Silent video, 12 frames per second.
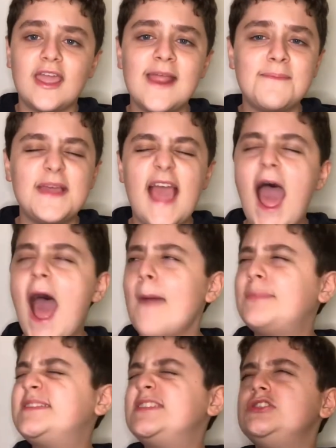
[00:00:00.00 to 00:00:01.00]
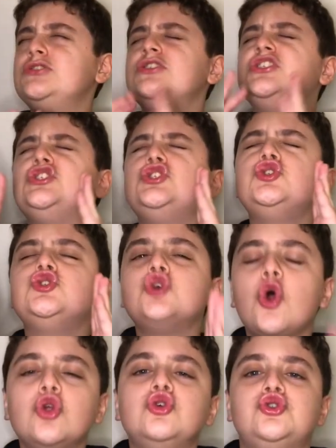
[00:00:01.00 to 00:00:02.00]
it'd be absolutely
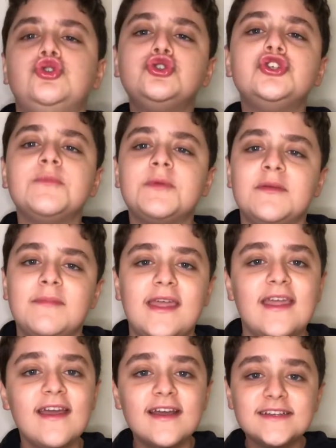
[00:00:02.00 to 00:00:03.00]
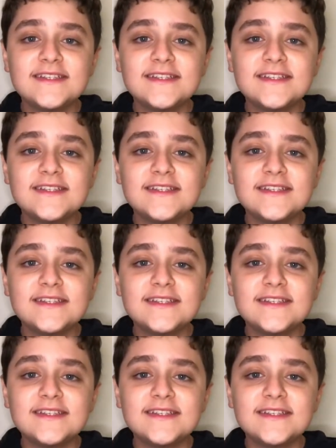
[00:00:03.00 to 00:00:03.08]
so stupid of me